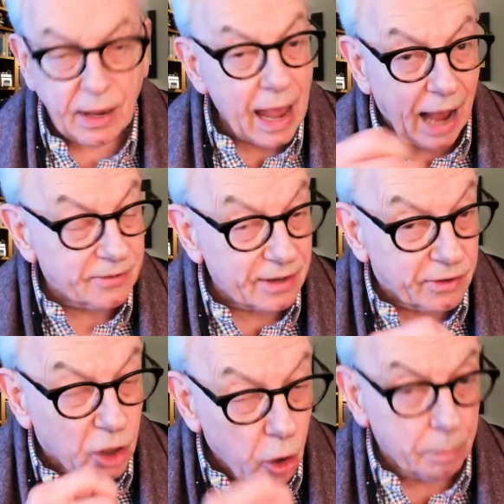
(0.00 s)
as it's the
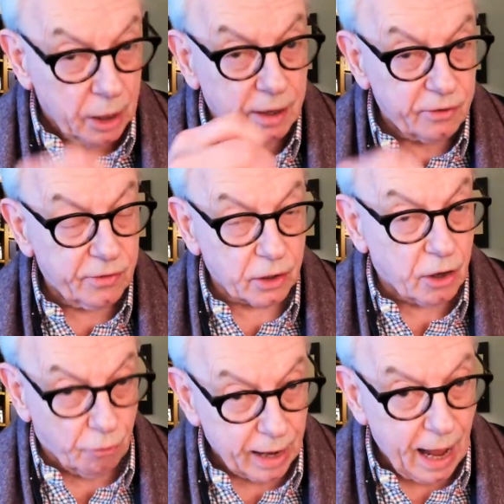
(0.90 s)
communists that
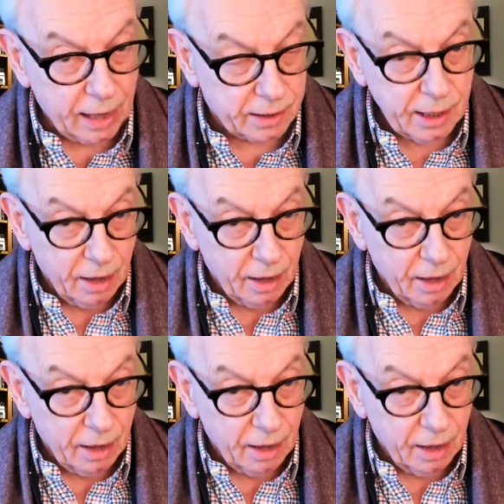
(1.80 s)
create